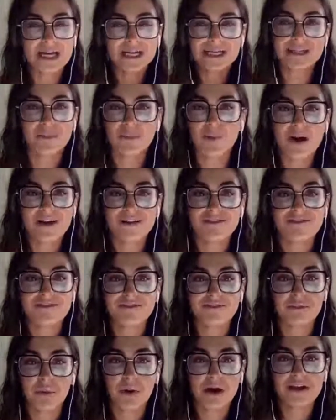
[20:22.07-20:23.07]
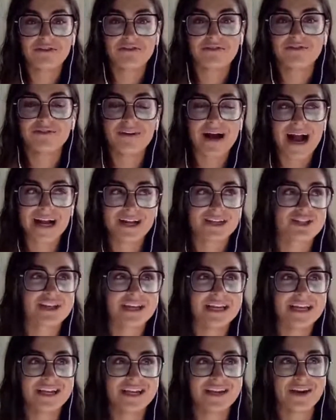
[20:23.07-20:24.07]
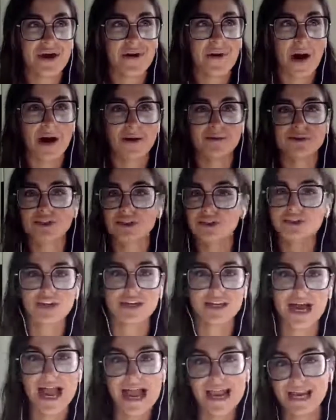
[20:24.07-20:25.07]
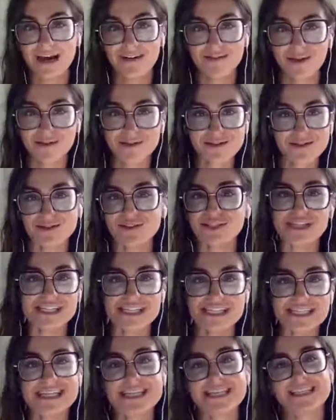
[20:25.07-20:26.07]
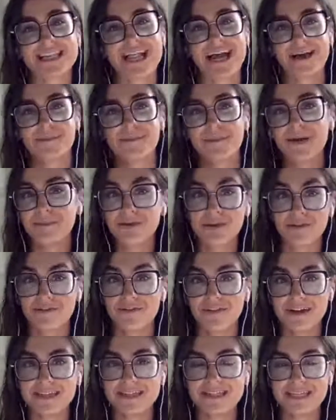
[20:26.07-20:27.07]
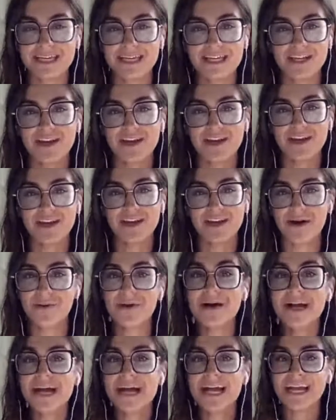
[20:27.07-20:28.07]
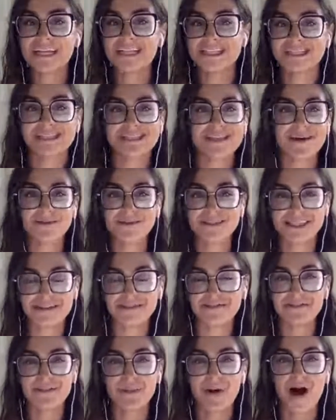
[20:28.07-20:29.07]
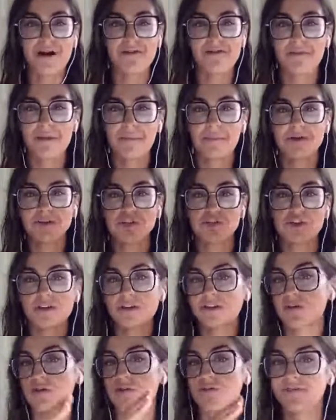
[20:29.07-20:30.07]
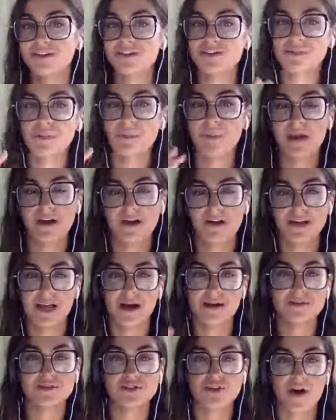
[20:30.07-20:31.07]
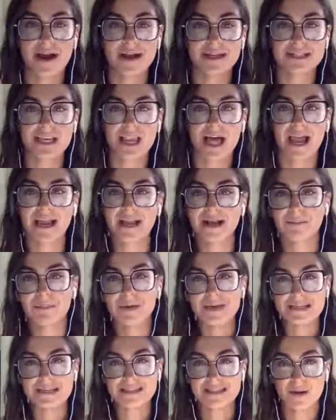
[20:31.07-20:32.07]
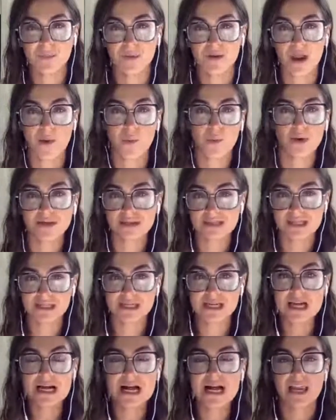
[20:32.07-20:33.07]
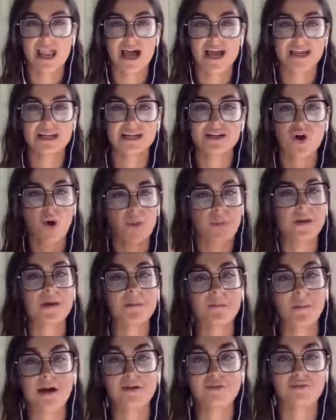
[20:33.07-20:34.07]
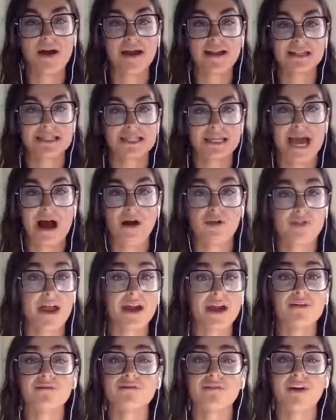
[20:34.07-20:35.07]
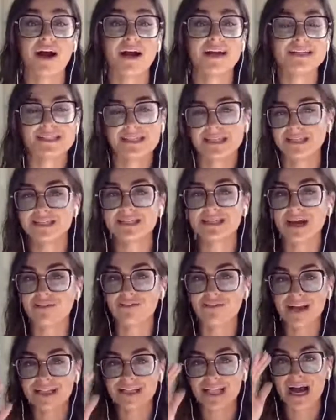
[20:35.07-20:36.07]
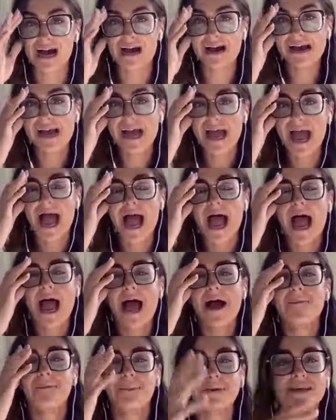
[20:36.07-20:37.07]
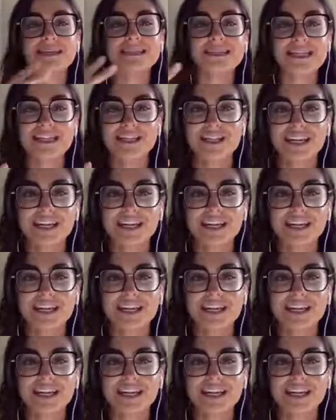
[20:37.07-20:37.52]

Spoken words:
what if actually, I was just good at A levels or GCSEs, like maybe university, it's so different. But I remember during the revision period, I was trying to like be someone I wasn't, like copying my friends and how they revised and stuff like that, because it